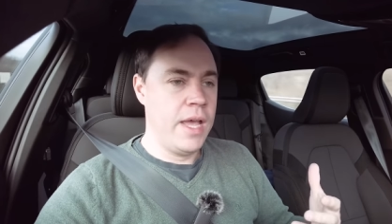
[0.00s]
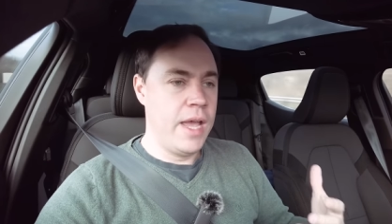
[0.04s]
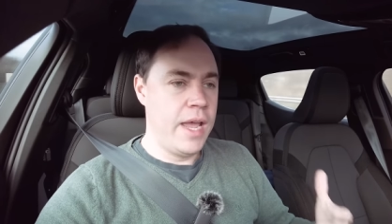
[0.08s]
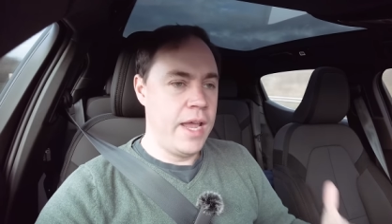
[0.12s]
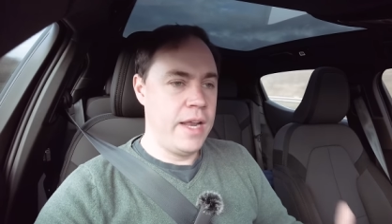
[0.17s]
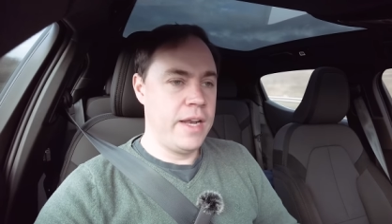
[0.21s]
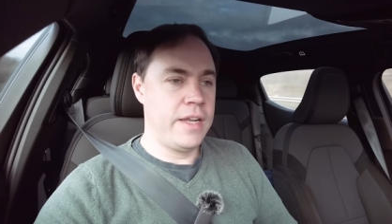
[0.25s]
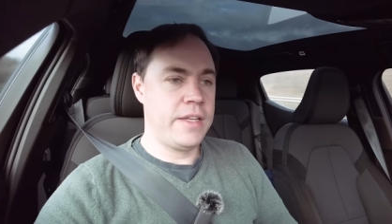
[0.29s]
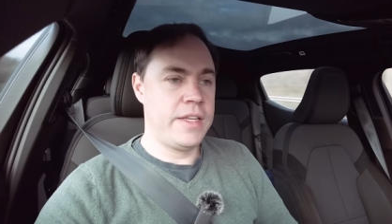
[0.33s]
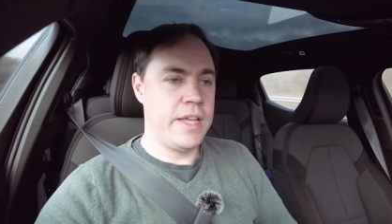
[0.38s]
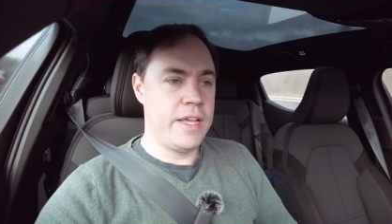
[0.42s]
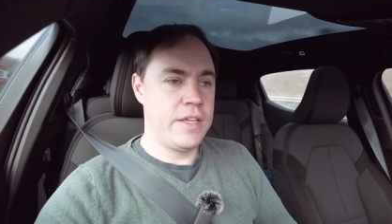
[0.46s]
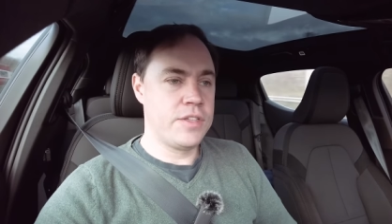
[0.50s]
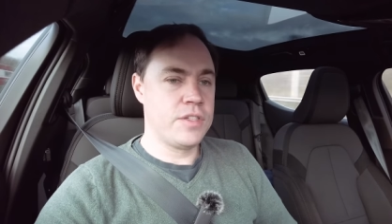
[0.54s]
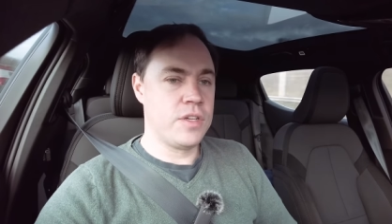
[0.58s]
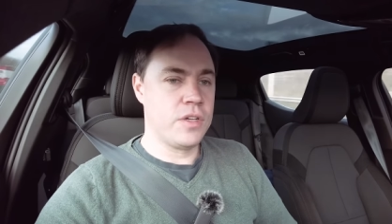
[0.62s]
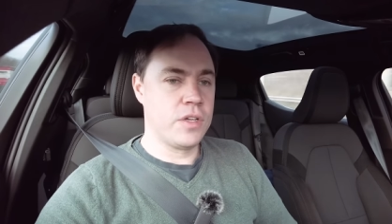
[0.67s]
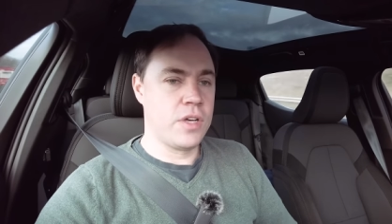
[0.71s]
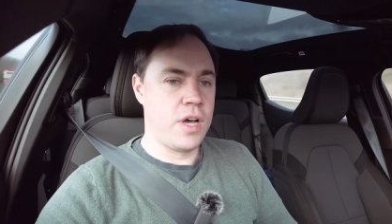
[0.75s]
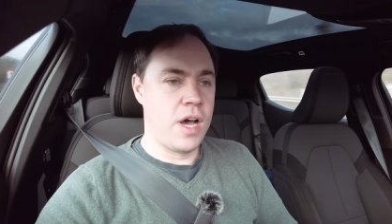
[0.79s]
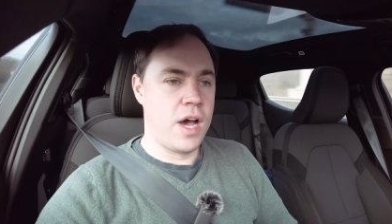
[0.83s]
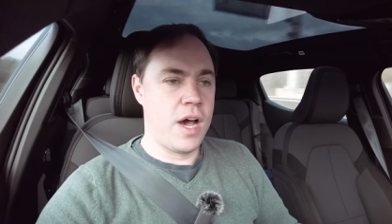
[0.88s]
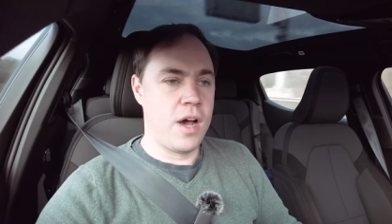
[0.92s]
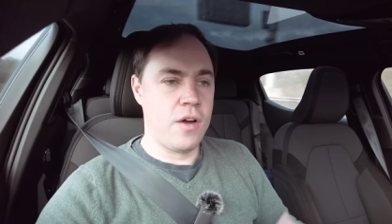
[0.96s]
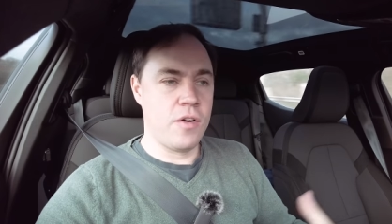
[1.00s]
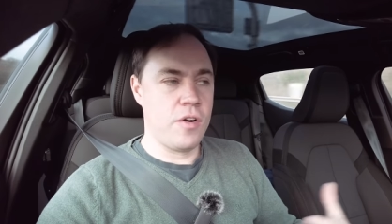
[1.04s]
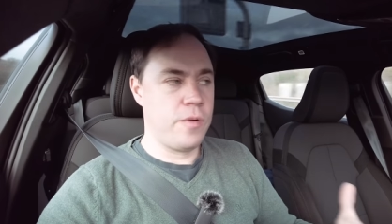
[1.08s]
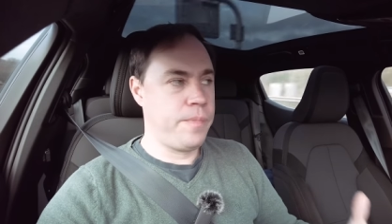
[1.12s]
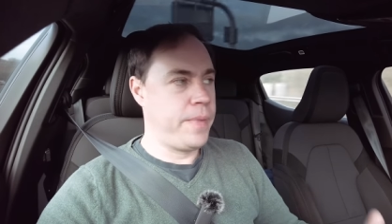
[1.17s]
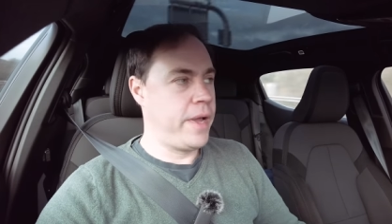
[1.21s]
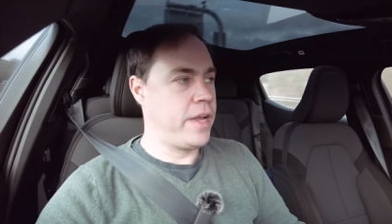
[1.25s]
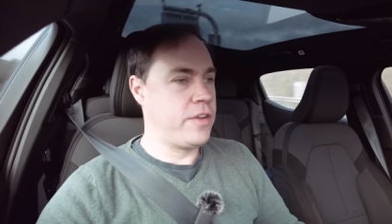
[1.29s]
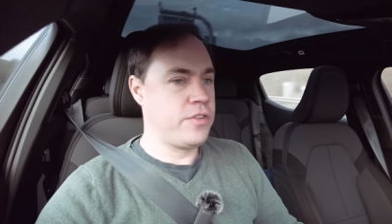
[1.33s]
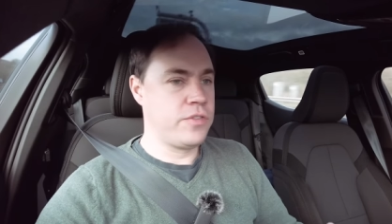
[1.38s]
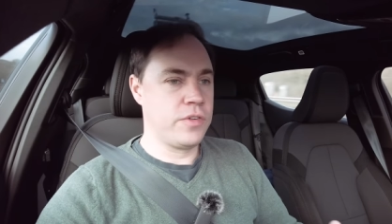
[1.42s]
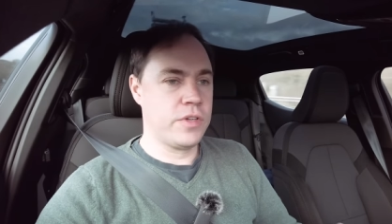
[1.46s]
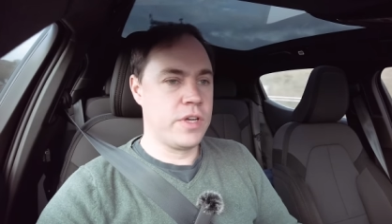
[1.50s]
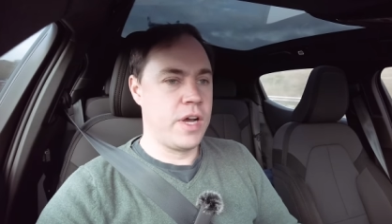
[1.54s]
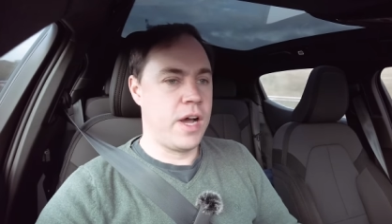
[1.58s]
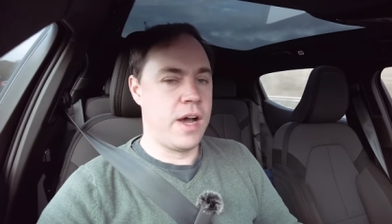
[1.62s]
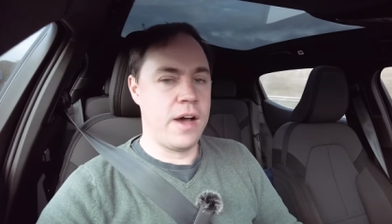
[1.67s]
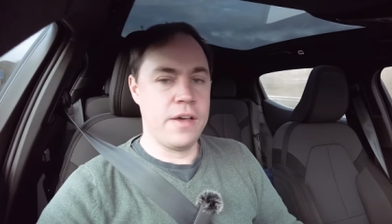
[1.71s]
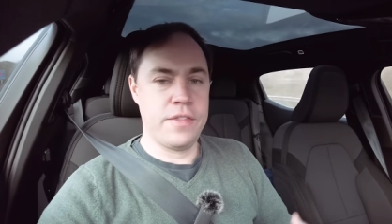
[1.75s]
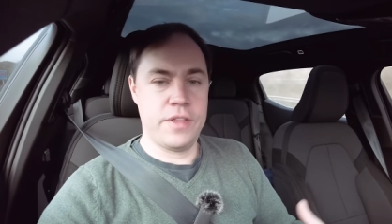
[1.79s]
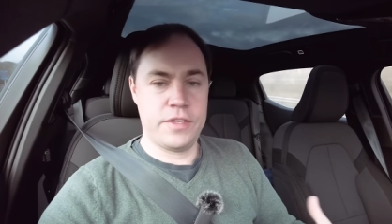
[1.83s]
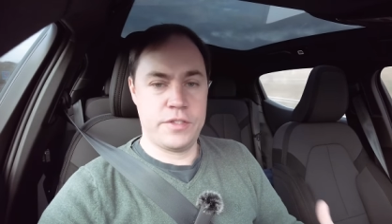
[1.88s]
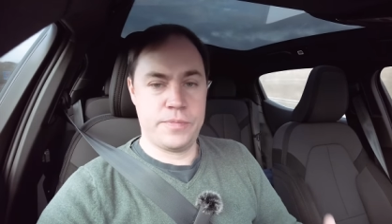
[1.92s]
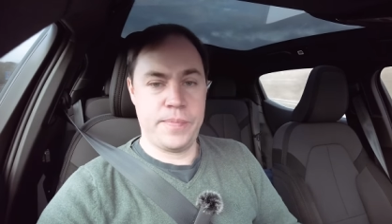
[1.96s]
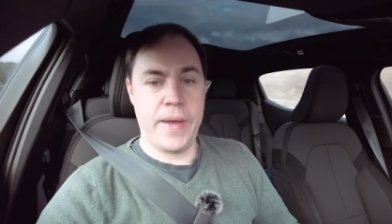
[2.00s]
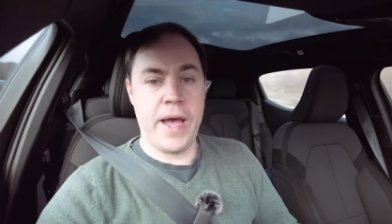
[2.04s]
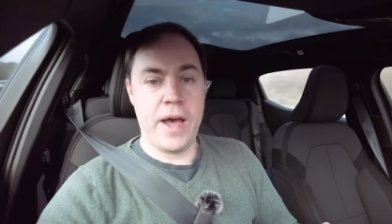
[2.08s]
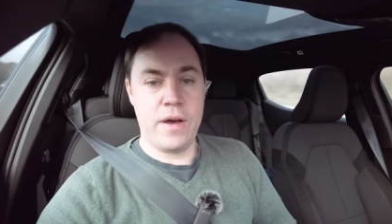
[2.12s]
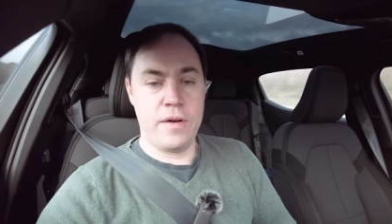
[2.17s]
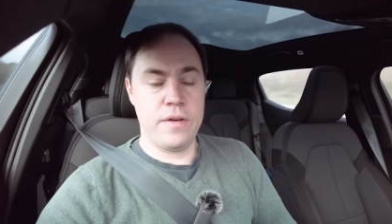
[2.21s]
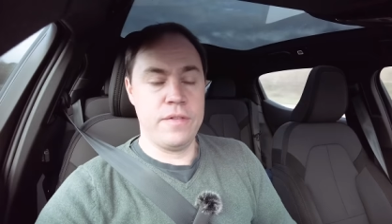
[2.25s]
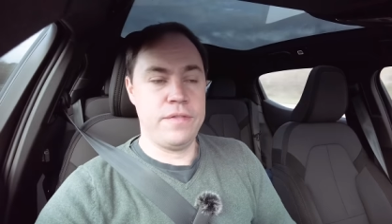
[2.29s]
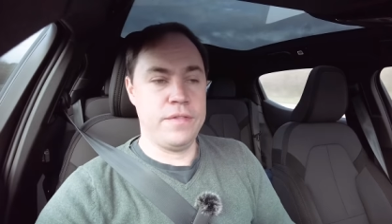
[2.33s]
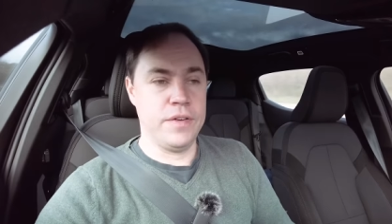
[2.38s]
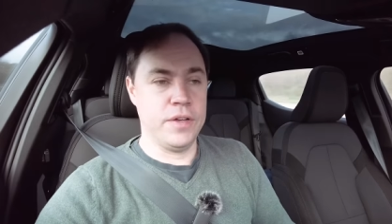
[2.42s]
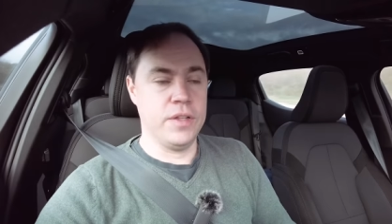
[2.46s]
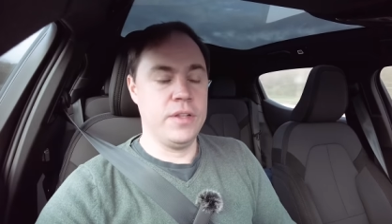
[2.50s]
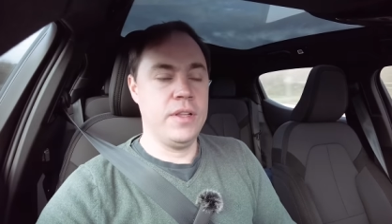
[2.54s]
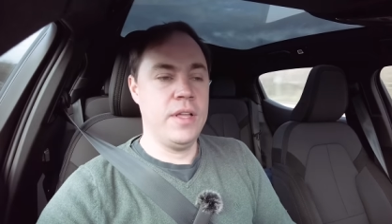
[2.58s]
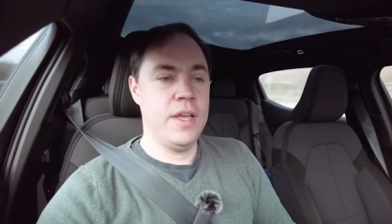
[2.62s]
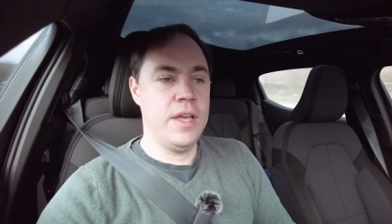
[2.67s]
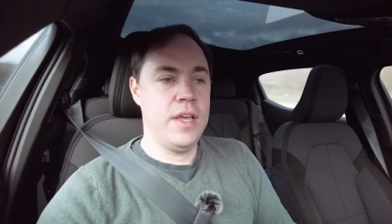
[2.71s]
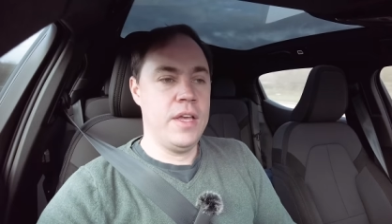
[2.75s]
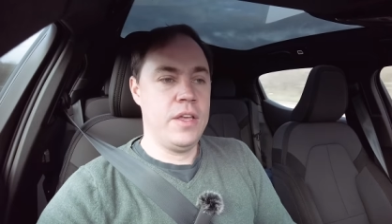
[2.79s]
In a diesel car or a petrol car that's powerful,